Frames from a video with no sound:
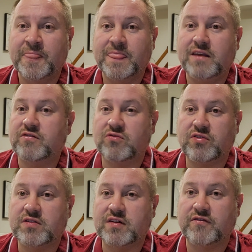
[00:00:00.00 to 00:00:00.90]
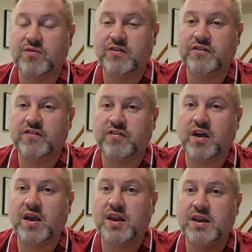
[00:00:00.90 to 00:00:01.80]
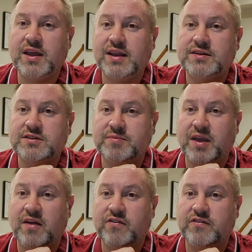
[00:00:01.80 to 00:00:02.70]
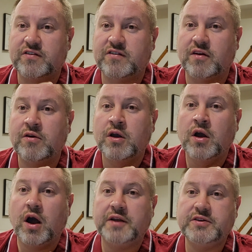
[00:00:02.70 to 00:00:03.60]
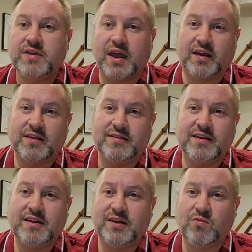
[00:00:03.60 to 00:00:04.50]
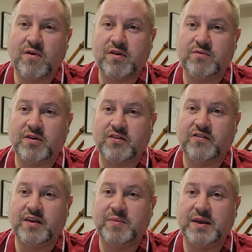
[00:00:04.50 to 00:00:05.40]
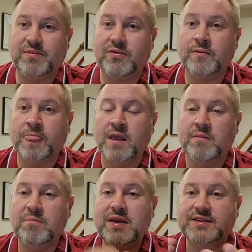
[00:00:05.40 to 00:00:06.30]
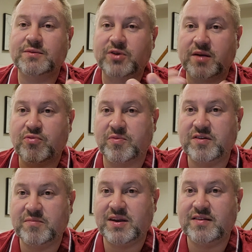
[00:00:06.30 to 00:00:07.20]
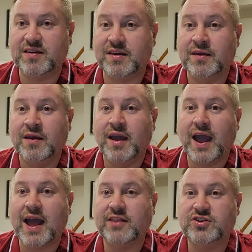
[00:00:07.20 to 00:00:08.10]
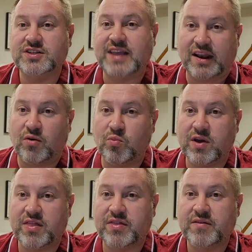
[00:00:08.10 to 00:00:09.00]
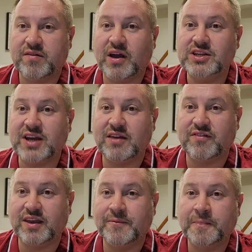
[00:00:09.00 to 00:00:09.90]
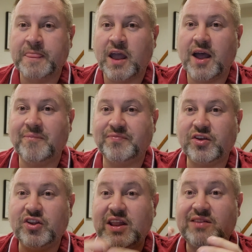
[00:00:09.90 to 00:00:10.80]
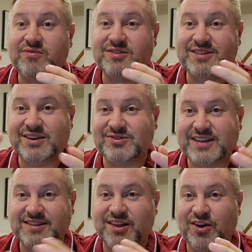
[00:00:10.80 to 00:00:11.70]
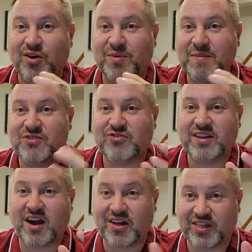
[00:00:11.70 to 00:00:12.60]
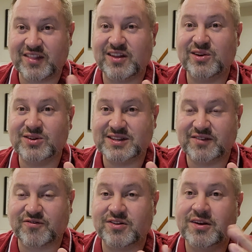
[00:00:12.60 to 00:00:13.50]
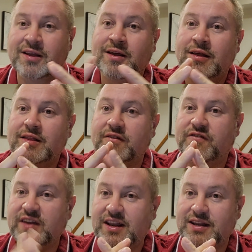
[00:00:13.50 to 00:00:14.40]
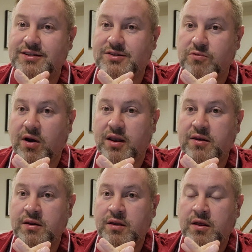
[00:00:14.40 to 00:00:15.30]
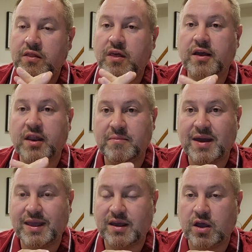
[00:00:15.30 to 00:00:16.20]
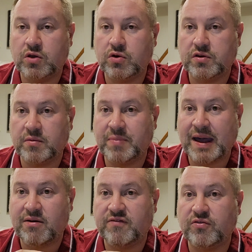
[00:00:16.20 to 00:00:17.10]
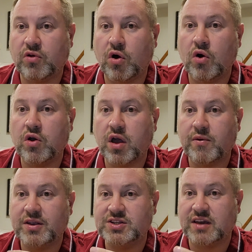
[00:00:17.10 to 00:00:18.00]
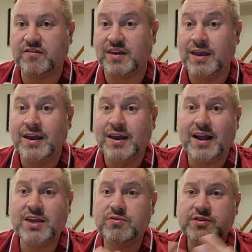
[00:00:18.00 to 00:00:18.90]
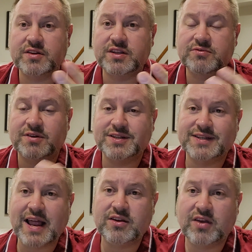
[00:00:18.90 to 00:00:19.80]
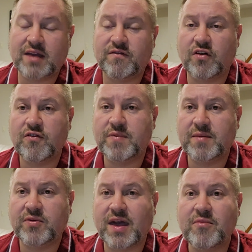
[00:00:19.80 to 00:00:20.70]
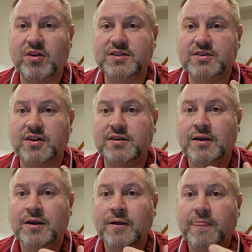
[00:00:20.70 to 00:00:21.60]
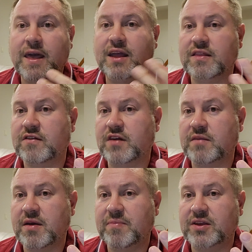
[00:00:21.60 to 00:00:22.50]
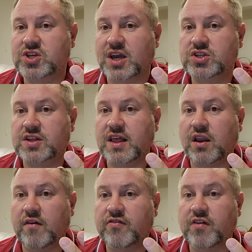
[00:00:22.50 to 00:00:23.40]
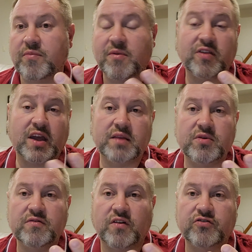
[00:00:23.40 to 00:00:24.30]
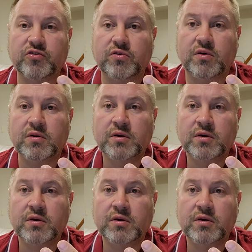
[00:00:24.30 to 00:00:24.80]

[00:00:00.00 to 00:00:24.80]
These are all the tough questions that are going to need to be answered. So I do get continually worried when I see people meet someone at a property meeting and just get on with a JV. You need skill sets that are complementary, I think, that look different, that feed into one, that are going to make a good and powerful ongoing JV. And you also need to understand, you get involved with people, they might decide there's going to be a big change in their lifestyle. Perhaps they're going to move offshore.